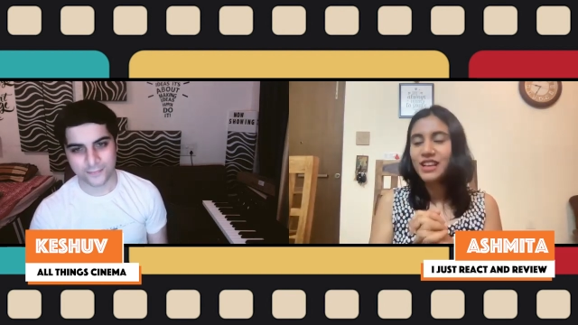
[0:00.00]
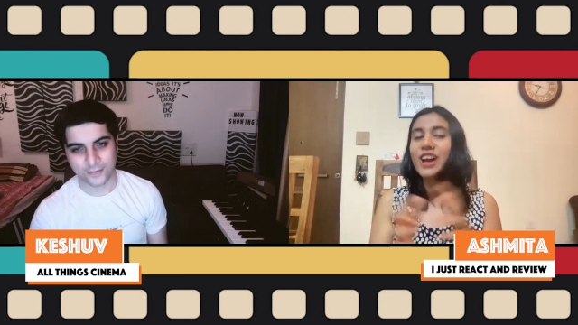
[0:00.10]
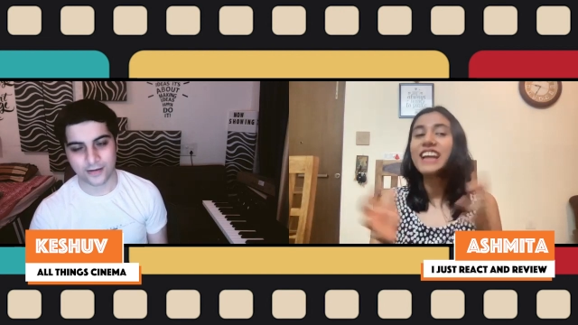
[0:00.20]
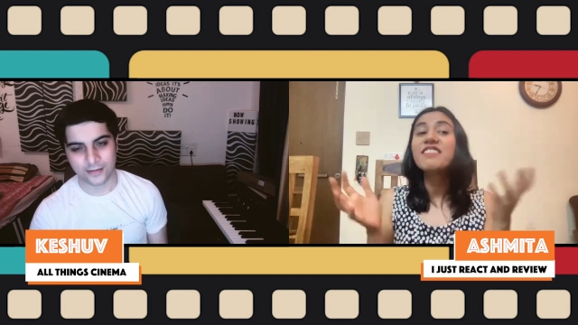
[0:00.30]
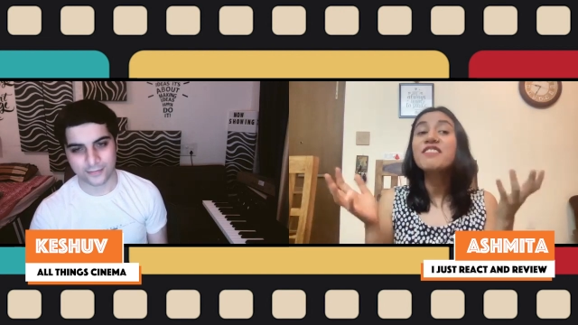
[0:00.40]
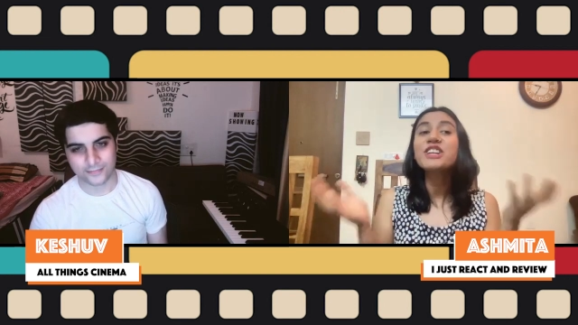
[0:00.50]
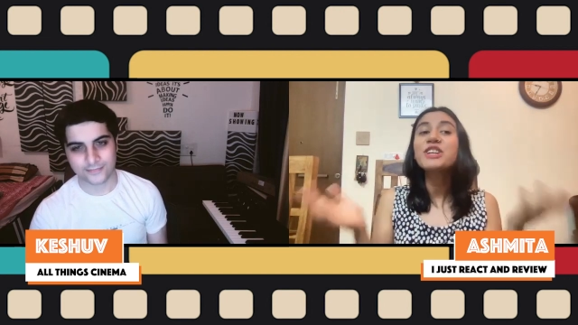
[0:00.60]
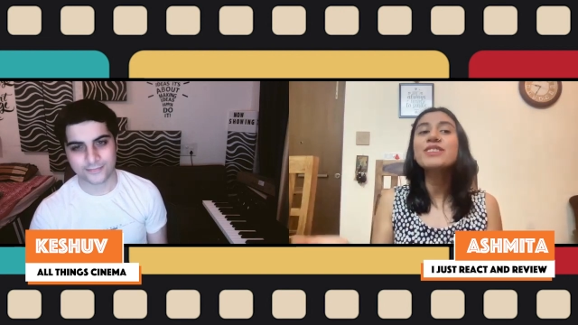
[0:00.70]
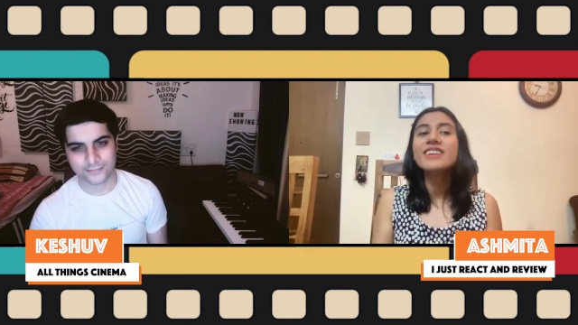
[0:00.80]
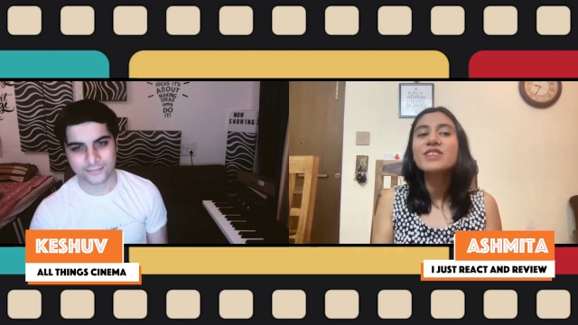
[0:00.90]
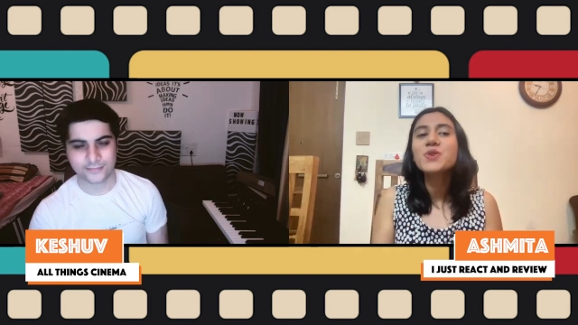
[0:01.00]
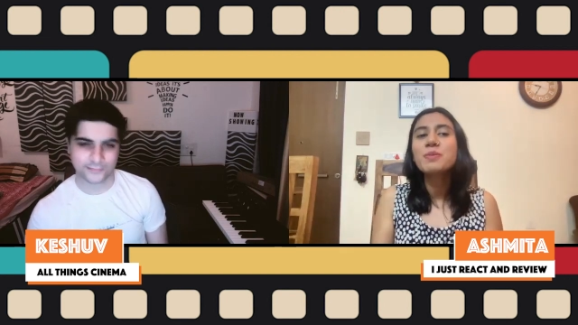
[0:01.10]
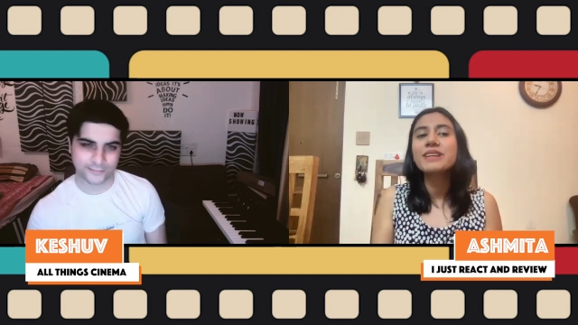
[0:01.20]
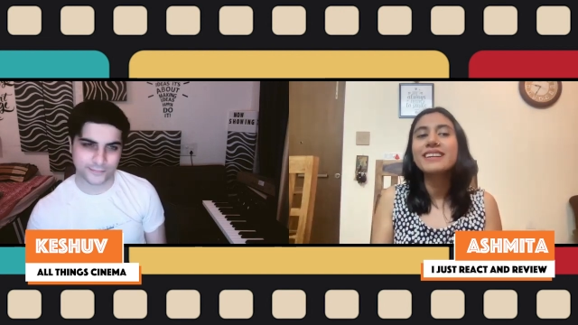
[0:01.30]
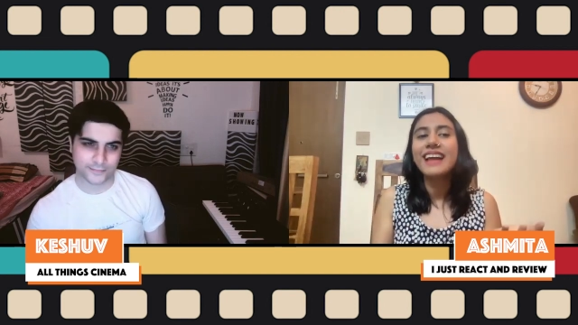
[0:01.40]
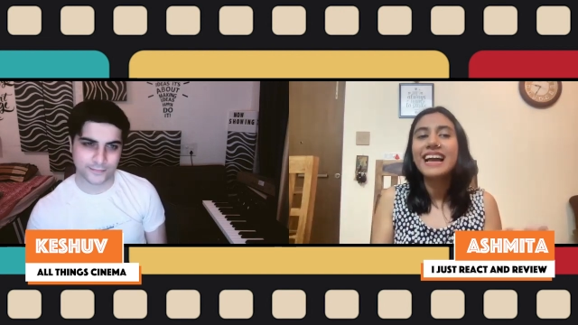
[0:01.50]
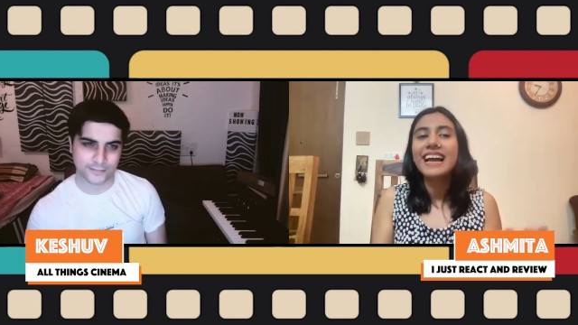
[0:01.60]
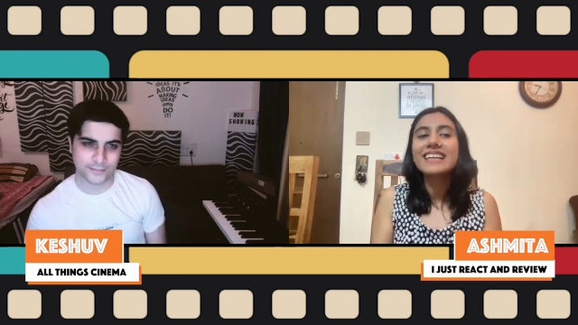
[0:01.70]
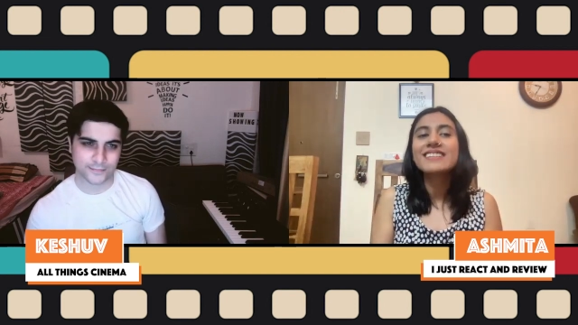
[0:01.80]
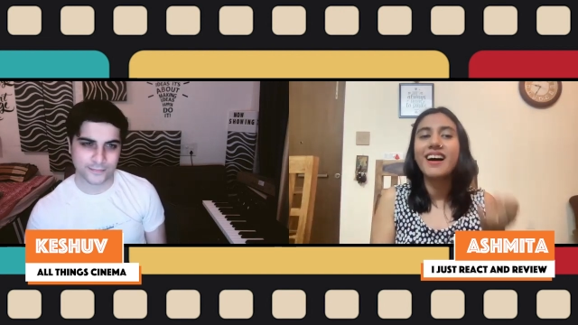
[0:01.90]
Speaker 1: So I never knew there are so many
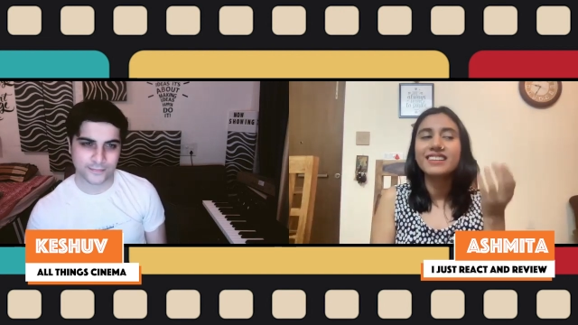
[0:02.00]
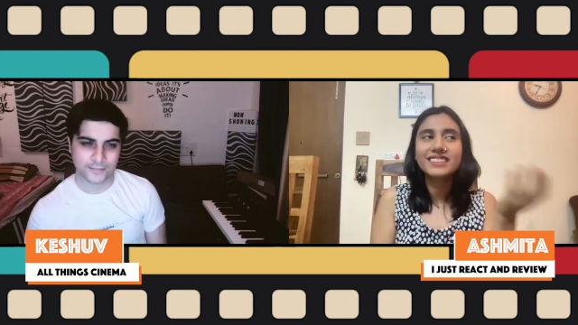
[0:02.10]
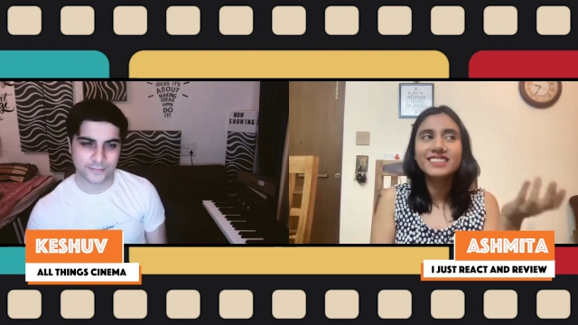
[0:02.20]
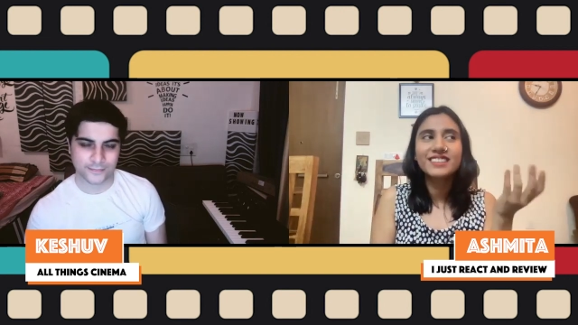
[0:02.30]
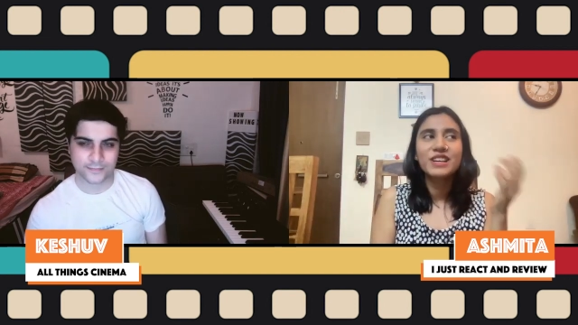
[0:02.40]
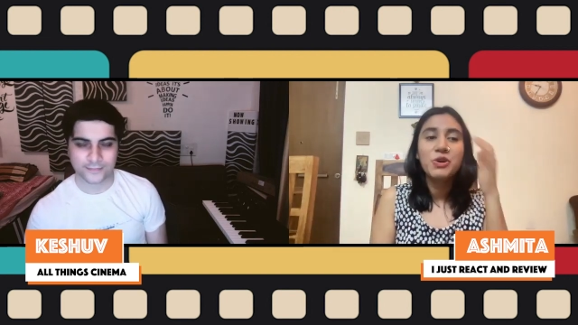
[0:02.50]
nice artists